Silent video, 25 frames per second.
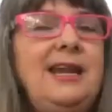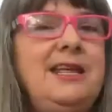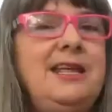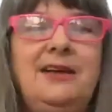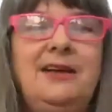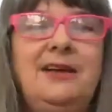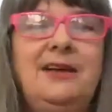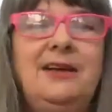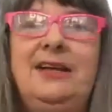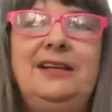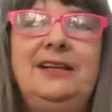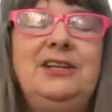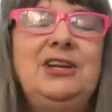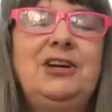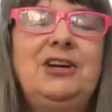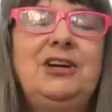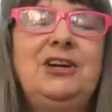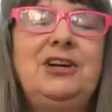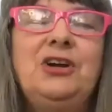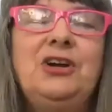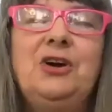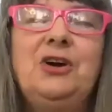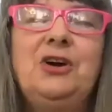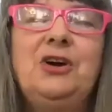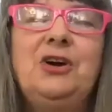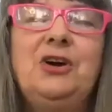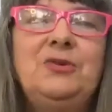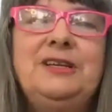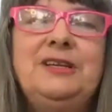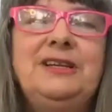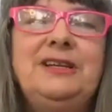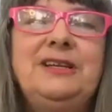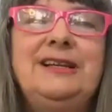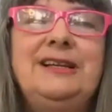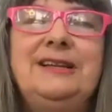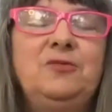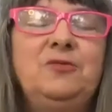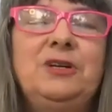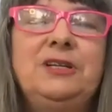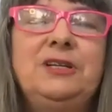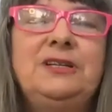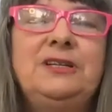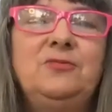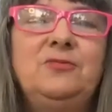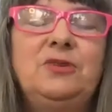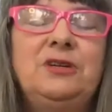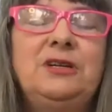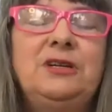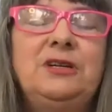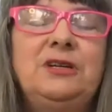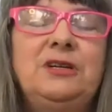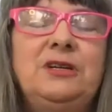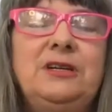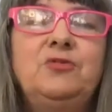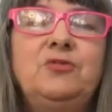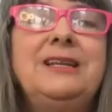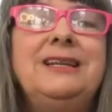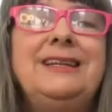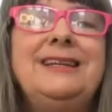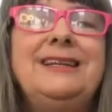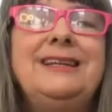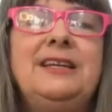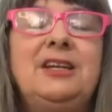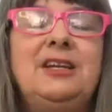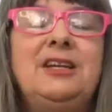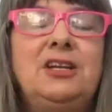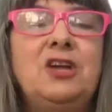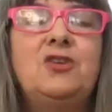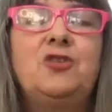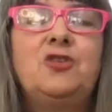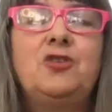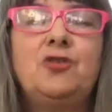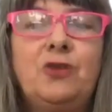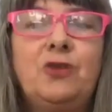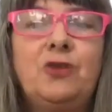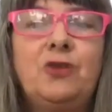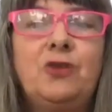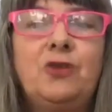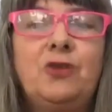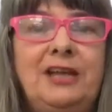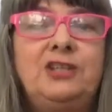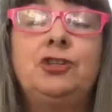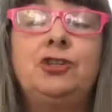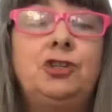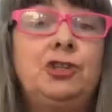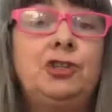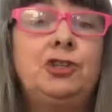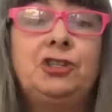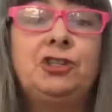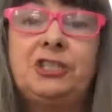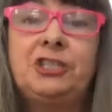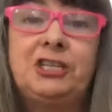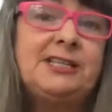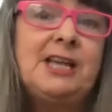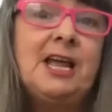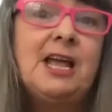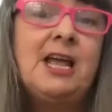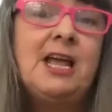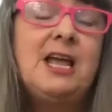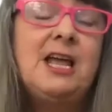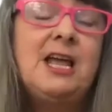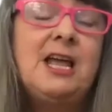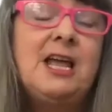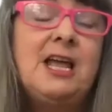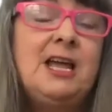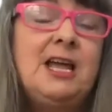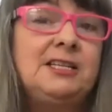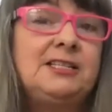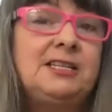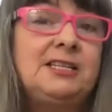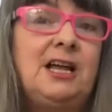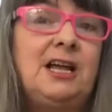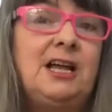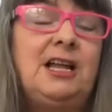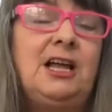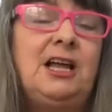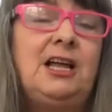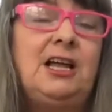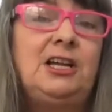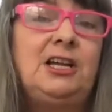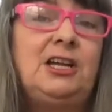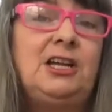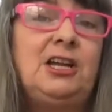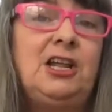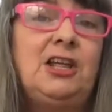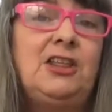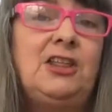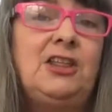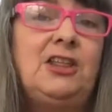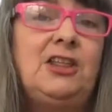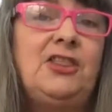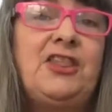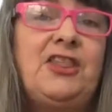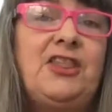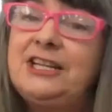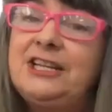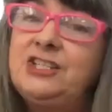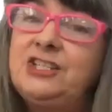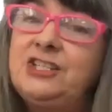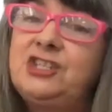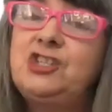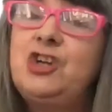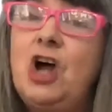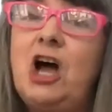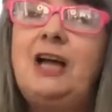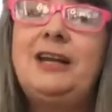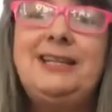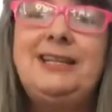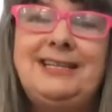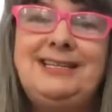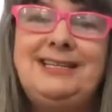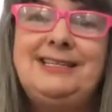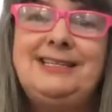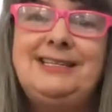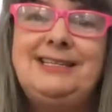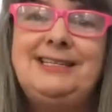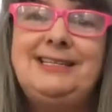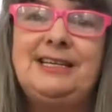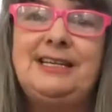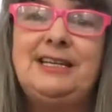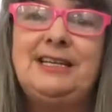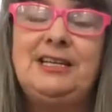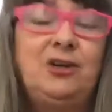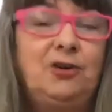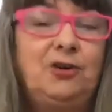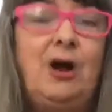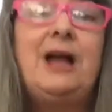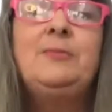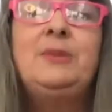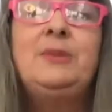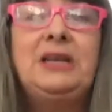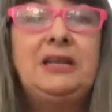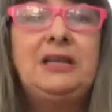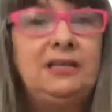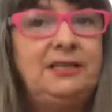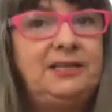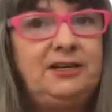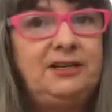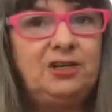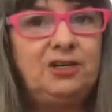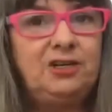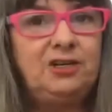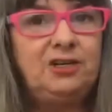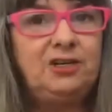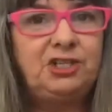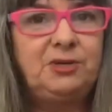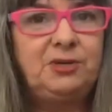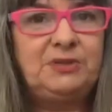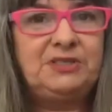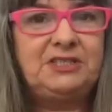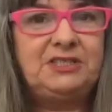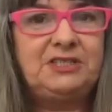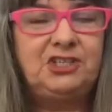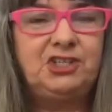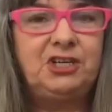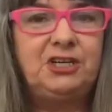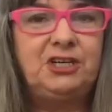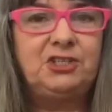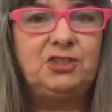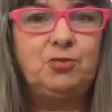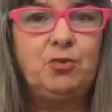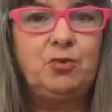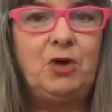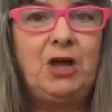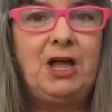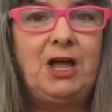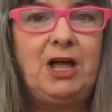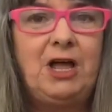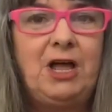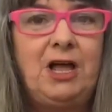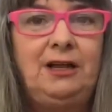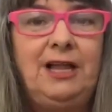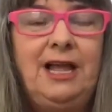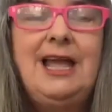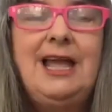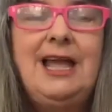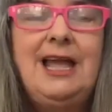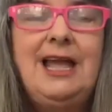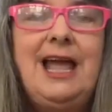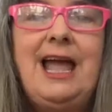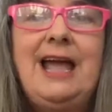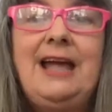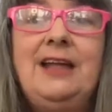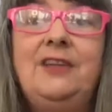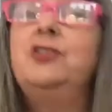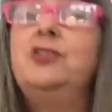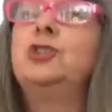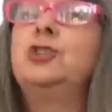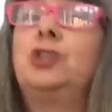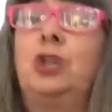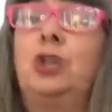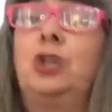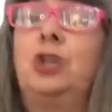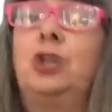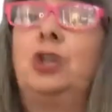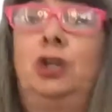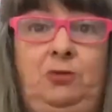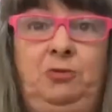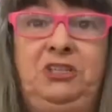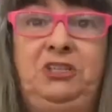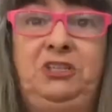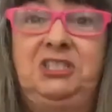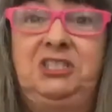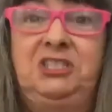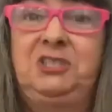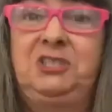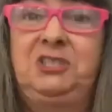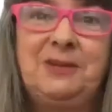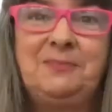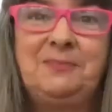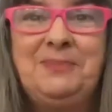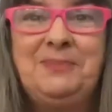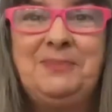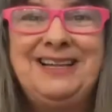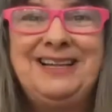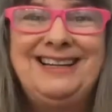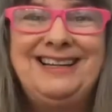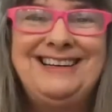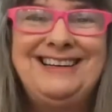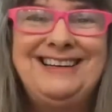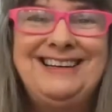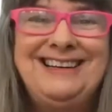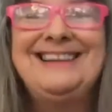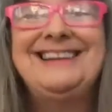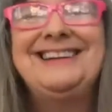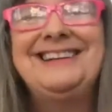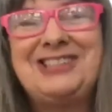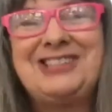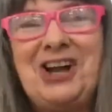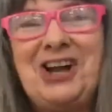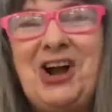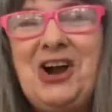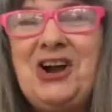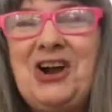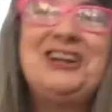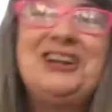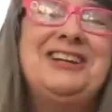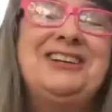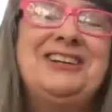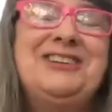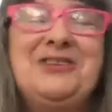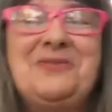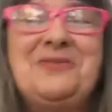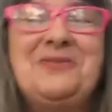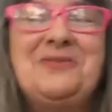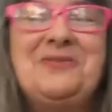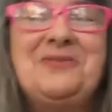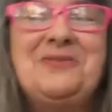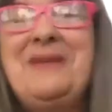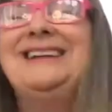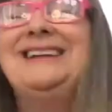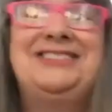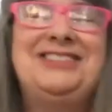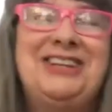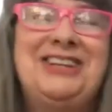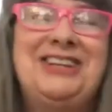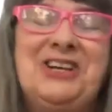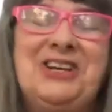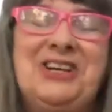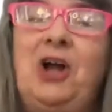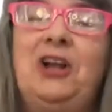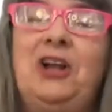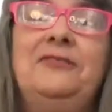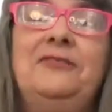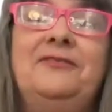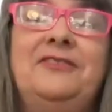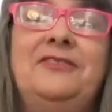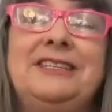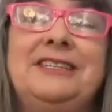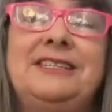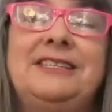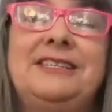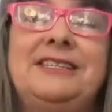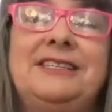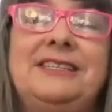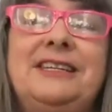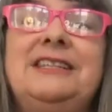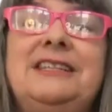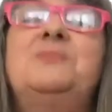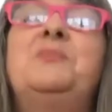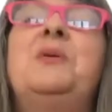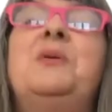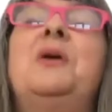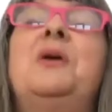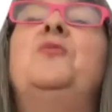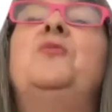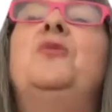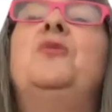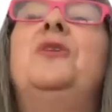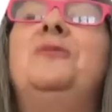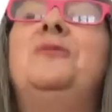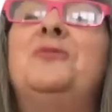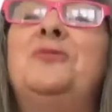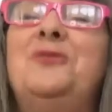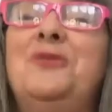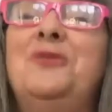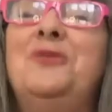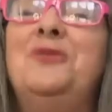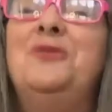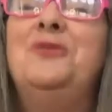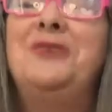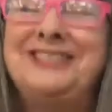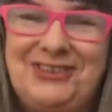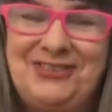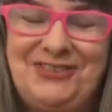it you know uh, what what really cranked your juice because because uh, uh, that's not easy you know i'm in a leadership position as well and there's a lot of responsibility and it's hard and you're managing all of these things but what was your